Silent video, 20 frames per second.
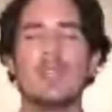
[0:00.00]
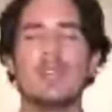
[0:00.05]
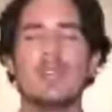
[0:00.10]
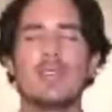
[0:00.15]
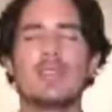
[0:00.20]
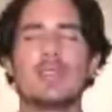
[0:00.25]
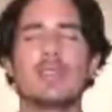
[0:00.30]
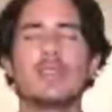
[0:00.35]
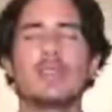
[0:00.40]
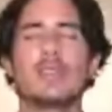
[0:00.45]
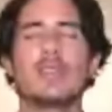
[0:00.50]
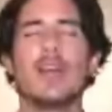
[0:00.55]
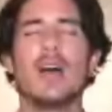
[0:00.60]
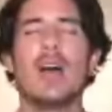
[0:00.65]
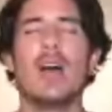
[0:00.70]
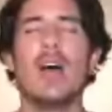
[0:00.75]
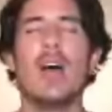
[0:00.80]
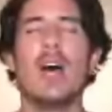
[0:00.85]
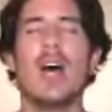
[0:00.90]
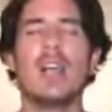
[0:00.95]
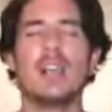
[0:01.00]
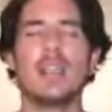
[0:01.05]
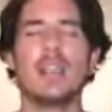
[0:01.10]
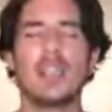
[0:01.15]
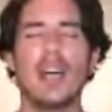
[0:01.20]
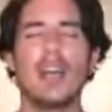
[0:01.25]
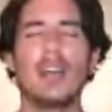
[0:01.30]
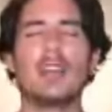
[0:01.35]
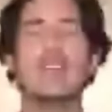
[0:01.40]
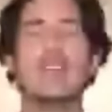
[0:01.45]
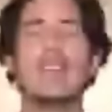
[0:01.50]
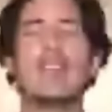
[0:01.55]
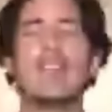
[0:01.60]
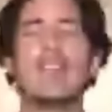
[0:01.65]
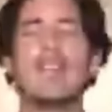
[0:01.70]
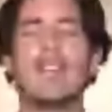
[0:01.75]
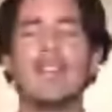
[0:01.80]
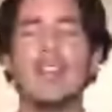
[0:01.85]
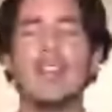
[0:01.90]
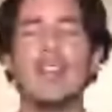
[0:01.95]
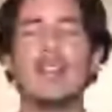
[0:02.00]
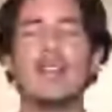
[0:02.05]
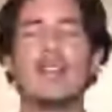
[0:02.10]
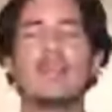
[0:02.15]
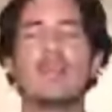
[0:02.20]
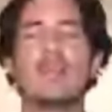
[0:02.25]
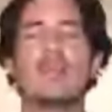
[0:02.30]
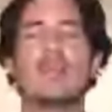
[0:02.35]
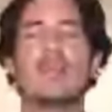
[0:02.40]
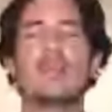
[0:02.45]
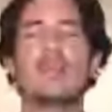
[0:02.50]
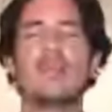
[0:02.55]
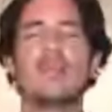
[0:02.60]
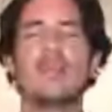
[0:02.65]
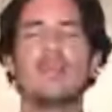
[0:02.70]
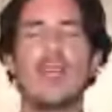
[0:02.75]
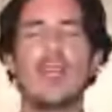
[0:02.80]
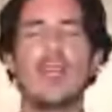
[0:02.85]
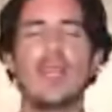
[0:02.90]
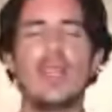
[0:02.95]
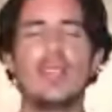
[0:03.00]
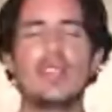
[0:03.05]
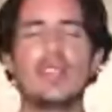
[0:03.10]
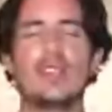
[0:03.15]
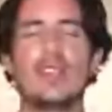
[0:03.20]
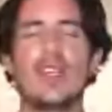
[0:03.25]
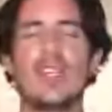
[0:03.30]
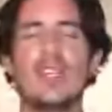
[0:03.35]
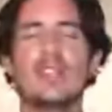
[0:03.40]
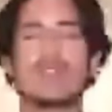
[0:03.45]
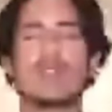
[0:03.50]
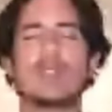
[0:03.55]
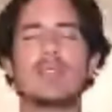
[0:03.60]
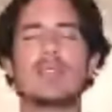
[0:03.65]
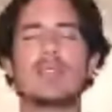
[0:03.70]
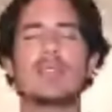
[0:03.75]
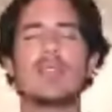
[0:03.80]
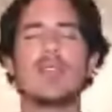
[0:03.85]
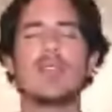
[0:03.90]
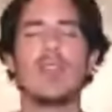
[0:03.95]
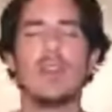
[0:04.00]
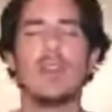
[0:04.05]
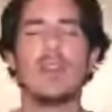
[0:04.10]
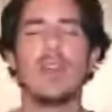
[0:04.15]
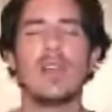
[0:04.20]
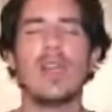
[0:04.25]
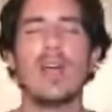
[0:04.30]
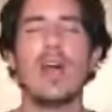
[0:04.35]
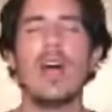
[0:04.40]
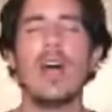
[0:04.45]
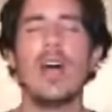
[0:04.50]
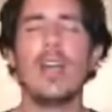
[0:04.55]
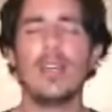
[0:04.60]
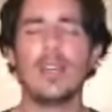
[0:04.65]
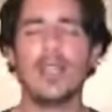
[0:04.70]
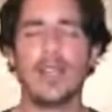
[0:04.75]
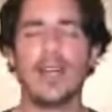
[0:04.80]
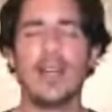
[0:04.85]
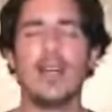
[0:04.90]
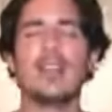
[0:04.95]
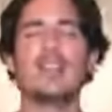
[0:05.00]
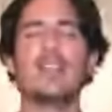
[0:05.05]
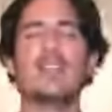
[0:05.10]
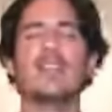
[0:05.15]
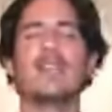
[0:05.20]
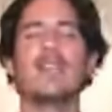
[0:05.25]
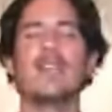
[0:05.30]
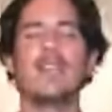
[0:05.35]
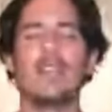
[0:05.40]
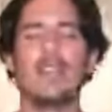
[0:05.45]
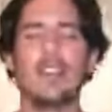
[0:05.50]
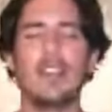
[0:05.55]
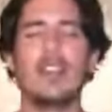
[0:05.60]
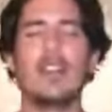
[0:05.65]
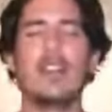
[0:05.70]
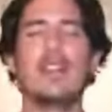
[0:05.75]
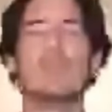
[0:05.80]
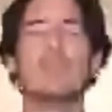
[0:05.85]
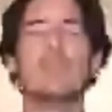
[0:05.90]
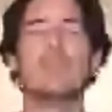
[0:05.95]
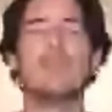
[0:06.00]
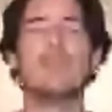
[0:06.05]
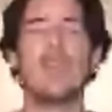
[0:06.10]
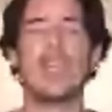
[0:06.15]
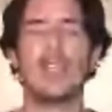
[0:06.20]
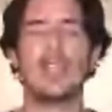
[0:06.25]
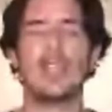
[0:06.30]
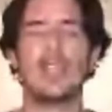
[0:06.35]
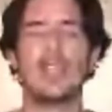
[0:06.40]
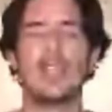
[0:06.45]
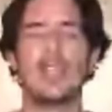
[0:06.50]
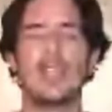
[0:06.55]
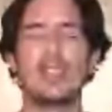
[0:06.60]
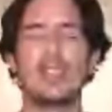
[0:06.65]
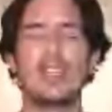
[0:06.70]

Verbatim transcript: I repeat, I can feel my history. I can feel my history.